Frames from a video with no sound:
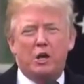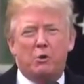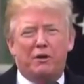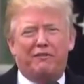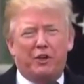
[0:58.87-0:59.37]
He
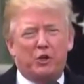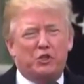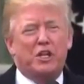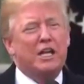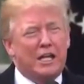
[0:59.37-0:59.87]

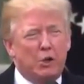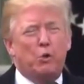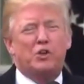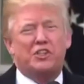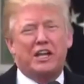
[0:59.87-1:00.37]
refused. He
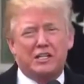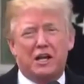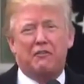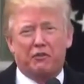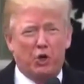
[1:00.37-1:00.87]
was a
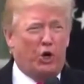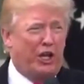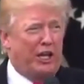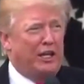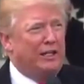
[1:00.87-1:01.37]
tough
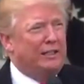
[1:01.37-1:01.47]
turkey.